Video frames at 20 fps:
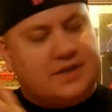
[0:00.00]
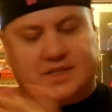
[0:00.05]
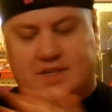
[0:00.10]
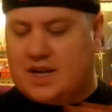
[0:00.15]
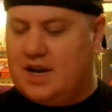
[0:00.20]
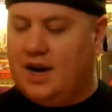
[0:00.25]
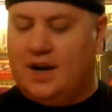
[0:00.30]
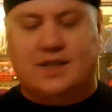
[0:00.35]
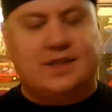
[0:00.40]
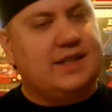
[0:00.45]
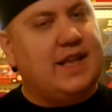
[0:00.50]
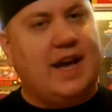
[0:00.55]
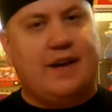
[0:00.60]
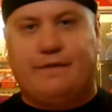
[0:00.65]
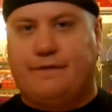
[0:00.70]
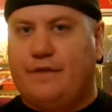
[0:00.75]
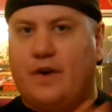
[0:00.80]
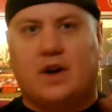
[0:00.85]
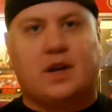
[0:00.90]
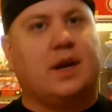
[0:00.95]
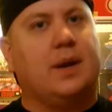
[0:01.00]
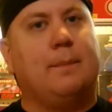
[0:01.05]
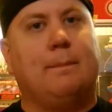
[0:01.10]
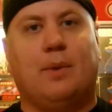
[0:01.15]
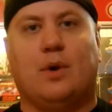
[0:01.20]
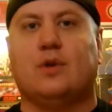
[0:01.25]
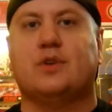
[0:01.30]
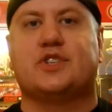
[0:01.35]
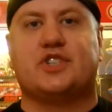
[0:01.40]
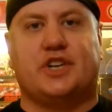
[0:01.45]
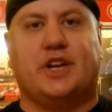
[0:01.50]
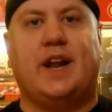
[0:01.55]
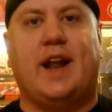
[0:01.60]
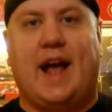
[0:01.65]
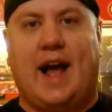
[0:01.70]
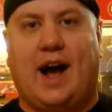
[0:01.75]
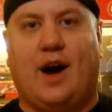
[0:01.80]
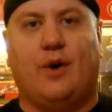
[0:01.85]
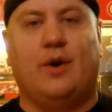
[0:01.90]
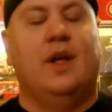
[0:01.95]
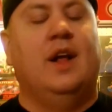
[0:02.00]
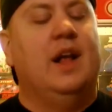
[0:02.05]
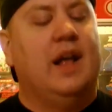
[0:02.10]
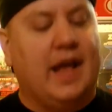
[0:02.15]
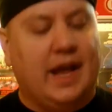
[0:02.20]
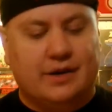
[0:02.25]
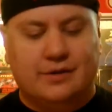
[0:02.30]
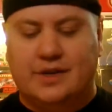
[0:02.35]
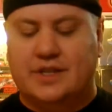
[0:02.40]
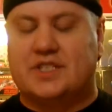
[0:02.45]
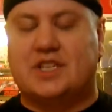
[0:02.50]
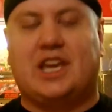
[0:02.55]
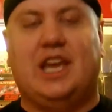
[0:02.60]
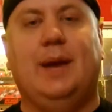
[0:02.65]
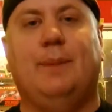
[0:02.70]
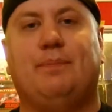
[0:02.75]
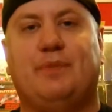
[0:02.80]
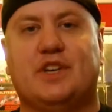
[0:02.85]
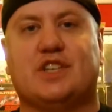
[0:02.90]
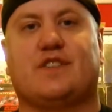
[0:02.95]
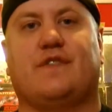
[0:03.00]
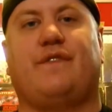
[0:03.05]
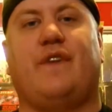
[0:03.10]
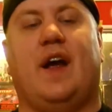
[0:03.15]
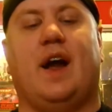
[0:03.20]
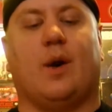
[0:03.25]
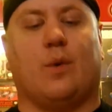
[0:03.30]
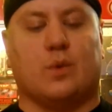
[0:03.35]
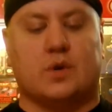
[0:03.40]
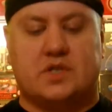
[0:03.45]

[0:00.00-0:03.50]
Let's cut that fucking bullshit out and let's keep this fair.